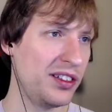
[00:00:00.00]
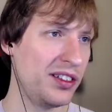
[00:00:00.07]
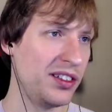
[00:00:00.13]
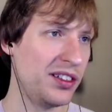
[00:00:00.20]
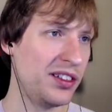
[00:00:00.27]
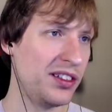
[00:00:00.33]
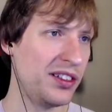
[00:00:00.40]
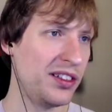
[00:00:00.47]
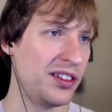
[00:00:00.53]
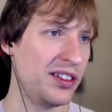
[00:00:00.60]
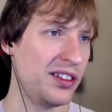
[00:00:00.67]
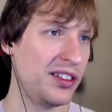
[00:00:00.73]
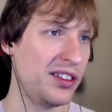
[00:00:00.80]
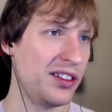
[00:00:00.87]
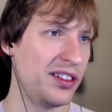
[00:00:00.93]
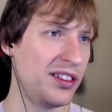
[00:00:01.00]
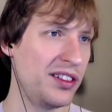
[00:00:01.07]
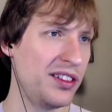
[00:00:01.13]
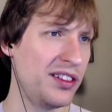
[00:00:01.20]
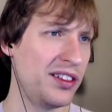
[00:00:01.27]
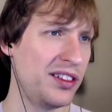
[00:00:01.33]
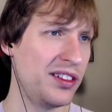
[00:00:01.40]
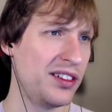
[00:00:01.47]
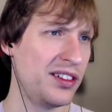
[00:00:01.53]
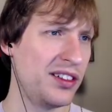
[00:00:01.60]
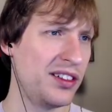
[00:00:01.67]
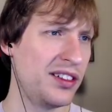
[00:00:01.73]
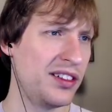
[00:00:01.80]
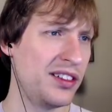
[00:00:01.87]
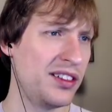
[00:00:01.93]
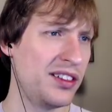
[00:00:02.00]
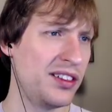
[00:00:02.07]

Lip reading: (no one is talking)